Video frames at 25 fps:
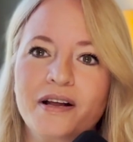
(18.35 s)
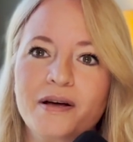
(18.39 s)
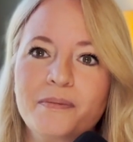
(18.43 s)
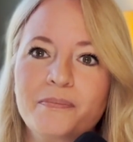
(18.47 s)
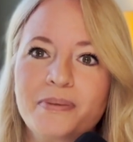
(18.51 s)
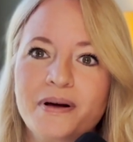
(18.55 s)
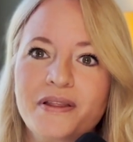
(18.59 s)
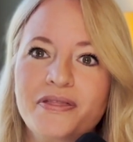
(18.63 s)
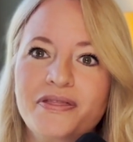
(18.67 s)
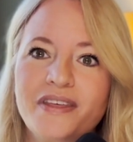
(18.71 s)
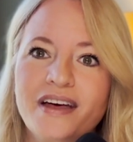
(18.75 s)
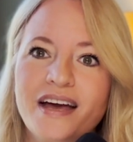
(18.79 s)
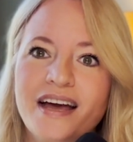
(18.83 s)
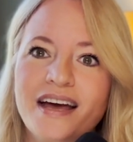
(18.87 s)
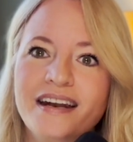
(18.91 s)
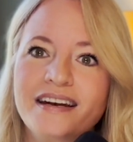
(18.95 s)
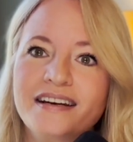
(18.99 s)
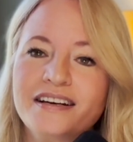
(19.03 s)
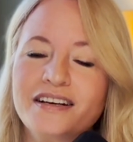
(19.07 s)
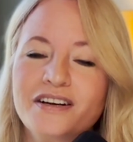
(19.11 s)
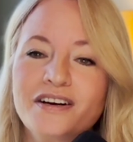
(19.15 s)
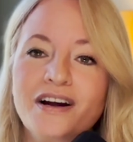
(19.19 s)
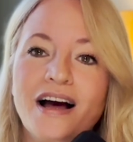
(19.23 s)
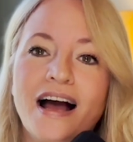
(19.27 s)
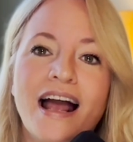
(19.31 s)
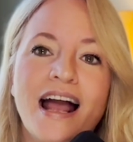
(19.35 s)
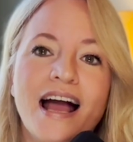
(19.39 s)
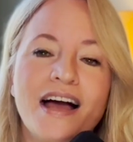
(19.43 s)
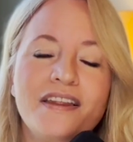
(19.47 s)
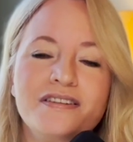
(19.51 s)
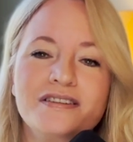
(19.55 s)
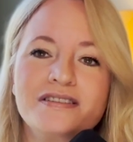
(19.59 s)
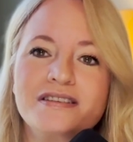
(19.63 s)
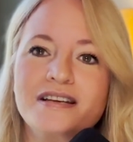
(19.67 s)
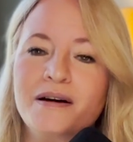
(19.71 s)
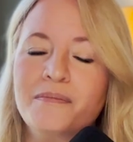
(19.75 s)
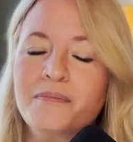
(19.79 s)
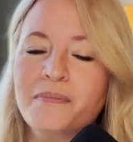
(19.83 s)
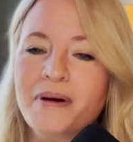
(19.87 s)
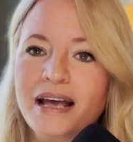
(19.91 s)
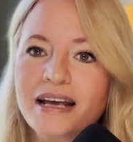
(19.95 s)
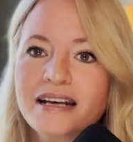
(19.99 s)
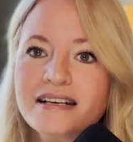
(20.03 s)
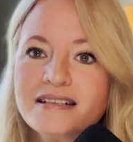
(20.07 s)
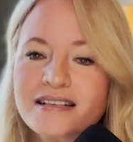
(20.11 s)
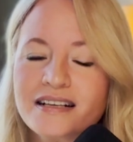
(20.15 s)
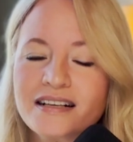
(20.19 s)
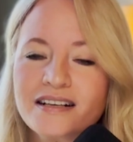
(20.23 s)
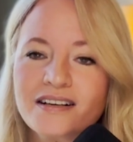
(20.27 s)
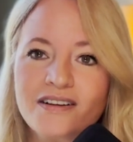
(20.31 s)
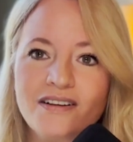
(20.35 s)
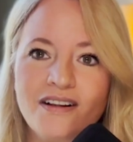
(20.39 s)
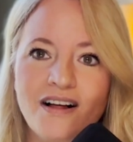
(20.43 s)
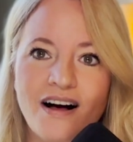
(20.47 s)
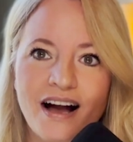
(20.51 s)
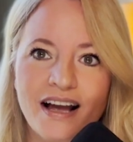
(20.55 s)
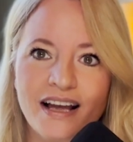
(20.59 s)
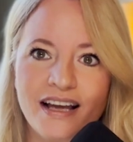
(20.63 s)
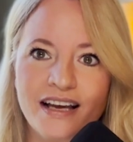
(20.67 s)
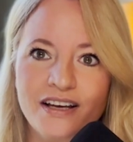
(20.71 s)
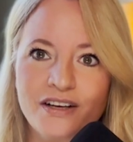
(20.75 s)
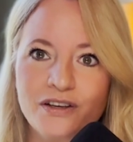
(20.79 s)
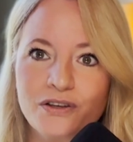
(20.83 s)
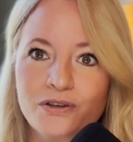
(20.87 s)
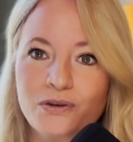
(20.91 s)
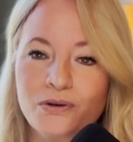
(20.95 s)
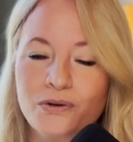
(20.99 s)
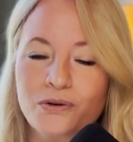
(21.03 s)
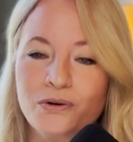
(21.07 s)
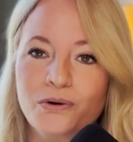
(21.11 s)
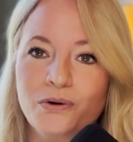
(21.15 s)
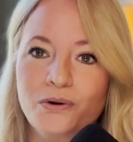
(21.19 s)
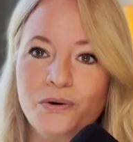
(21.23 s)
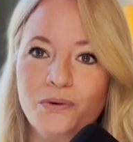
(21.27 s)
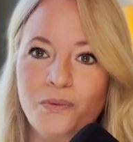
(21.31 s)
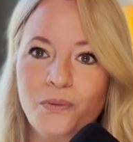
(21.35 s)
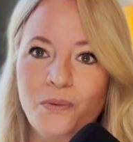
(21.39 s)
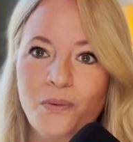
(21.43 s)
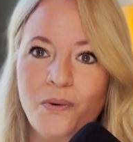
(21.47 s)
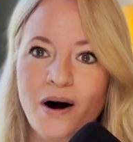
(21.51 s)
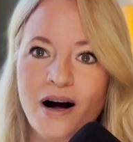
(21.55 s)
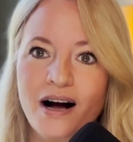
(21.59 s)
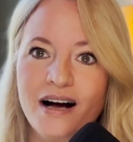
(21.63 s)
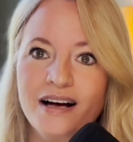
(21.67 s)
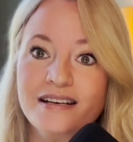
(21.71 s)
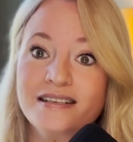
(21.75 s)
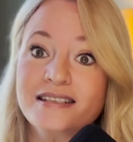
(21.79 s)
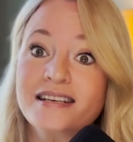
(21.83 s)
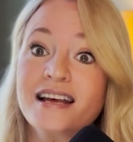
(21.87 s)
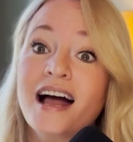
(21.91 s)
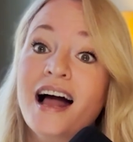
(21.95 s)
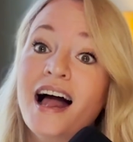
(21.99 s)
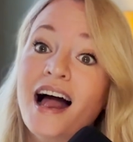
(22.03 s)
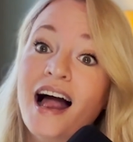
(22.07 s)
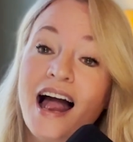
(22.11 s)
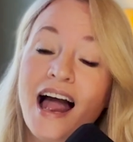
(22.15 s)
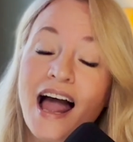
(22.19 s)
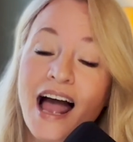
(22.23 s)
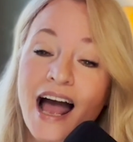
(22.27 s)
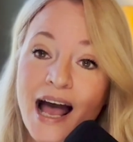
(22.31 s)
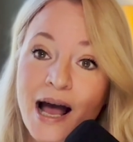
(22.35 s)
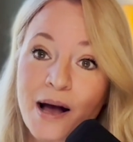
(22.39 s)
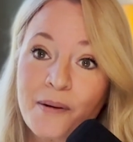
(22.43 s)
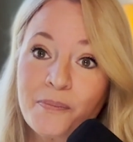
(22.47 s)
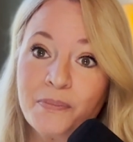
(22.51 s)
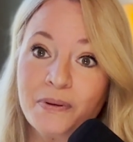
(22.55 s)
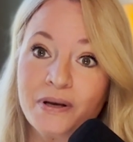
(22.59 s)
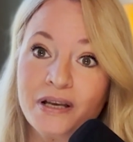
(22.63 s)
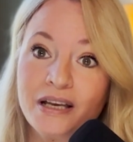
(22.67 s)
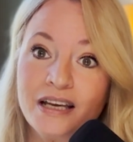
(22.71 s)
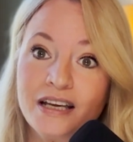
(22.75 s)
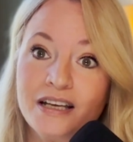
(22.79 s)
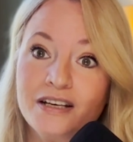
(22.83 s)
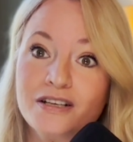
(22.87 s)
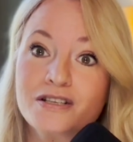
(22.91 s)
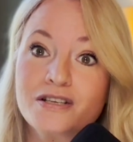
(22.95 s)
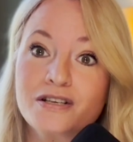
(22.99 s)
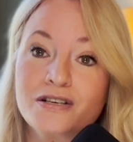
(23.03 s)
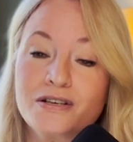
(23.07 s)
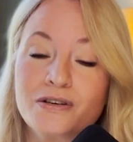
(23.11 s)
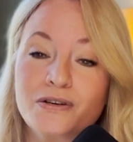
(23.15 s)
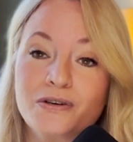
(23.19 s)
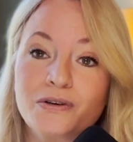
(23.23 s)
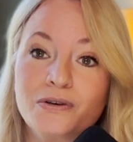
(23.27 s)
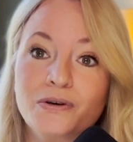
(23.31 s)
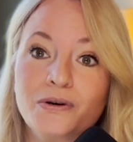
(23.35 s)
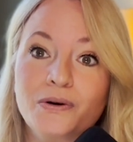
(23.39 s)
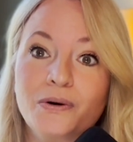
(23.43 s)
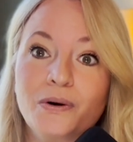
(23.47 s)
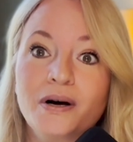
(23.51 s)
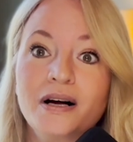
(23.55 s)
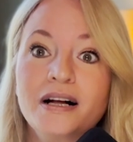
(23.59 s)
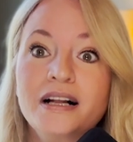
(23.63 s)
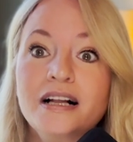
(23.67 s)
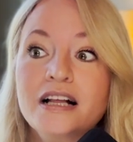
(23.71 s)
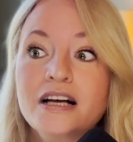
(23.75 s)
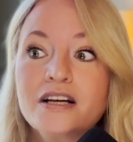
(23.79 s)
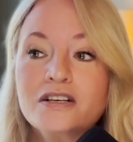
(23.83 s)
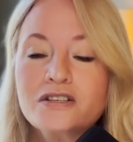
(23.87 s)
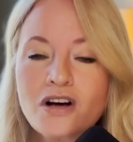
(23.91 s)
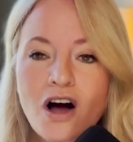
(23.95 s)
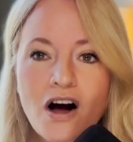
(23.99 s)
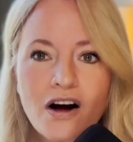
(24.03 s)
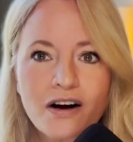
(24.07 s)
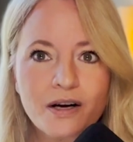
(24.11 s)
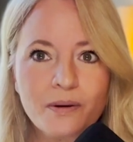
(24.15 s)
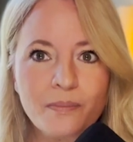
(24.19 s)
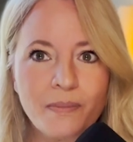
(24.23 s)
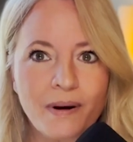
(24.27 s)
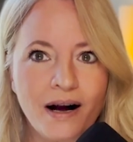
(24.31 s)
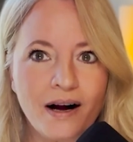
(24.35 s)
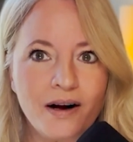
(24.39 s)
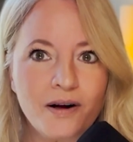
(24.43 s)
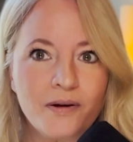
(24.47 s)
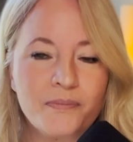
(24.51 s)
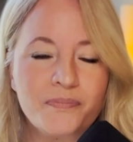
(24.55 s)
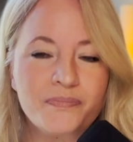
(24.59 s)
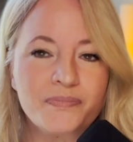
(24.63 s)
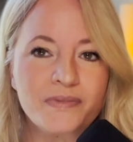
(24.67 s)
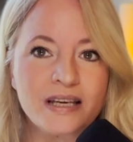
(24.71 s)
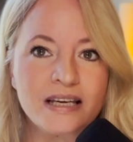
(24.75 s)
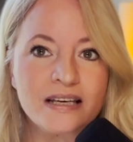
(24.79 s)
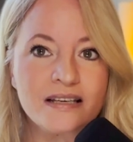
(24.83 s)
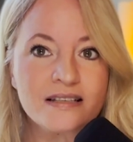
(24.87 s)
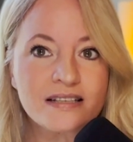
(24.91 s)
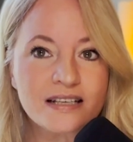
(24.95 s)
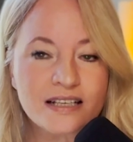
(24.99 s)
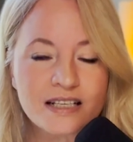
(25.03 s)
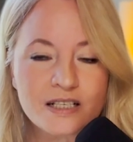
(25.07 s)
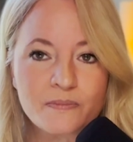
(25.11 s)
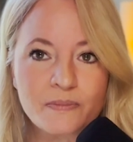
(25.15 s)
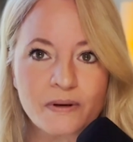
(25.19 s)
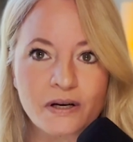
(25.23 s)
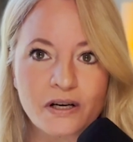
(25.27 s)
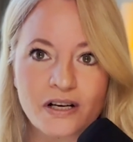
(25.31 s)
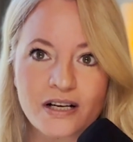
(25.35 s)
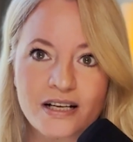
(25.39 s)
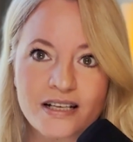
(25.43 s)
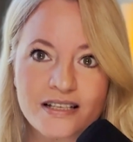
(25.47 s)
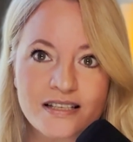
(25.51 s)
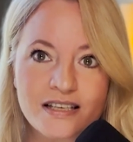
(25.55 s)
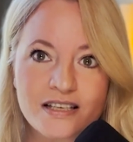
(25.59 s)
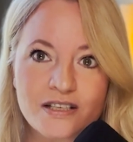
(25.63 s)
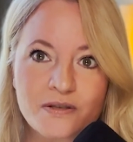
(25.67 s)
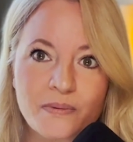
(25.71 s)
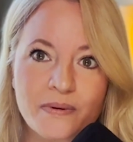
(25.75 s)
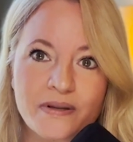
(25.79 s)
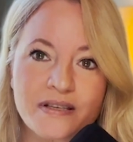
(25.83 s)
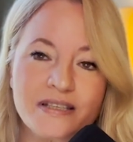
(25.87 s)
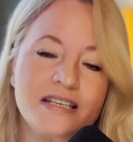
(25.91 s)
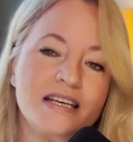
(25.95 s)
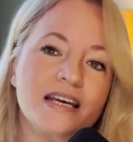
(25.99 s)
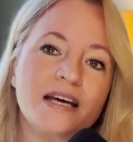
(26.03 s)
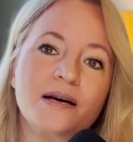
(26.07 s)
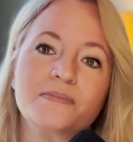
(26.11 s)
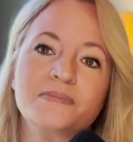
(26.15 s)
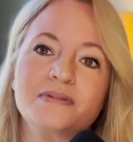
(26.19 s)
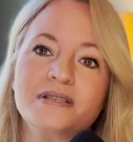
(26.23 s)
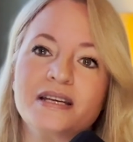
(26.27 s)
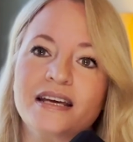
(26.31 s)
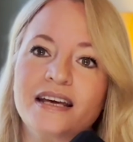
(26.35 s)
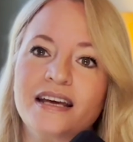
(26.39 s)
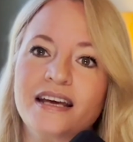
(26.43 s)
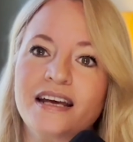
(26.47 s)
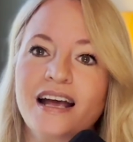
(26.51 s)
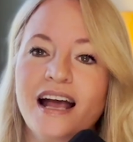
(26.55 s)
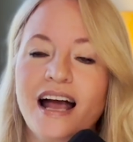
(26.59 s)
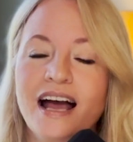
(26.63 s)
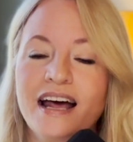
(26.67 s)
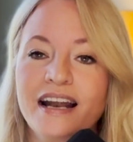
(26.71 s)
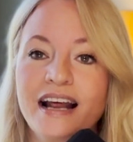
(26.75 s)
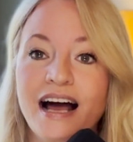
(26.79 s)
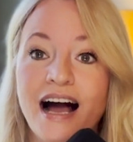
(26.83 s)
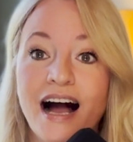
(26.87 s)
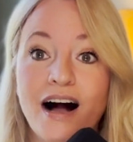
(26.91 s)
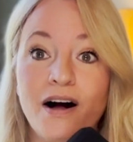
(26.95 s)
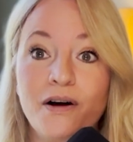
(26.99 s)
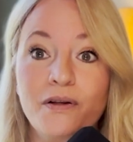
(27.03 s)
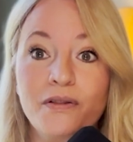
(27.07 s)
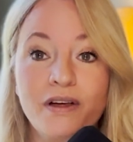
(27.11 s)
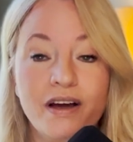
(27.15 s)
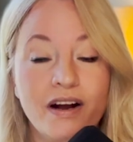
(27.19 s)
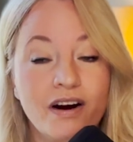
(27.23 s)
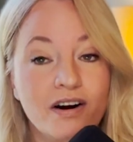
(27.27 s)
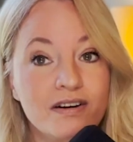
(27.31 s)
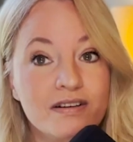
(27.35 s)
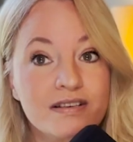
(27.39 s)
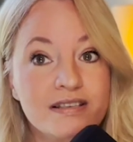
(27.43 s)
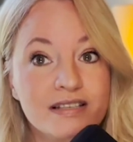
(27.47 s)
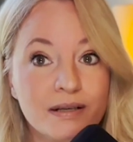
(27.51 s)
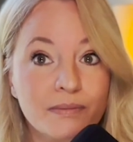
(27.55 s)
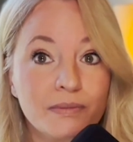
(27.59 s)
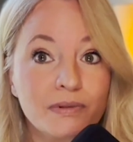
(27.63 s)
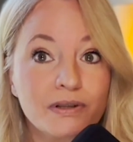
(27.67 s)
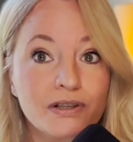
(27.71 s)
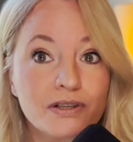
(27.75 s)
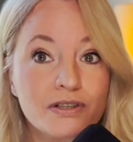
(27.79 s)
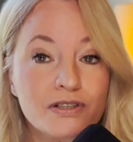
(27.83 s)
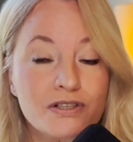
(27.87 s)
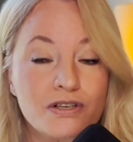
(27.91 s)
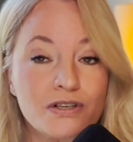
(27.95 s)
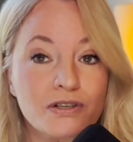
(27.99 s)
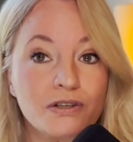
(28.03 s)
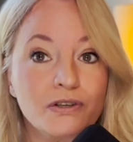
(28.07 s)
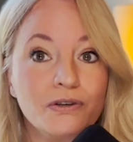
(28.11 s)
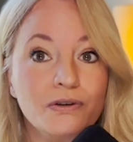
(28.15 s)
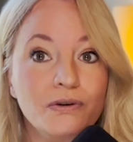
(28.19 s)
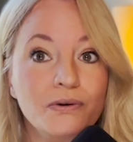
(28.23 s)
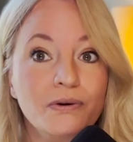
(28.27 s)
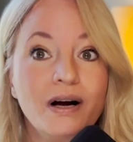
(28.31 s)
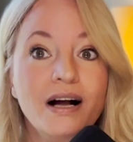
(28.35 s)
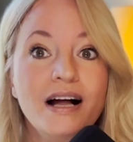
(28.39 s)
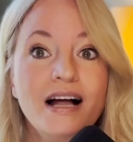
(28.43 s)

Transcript: But then, I had this amazing client who was happy to talk about his experiences with DMT and how they are similar to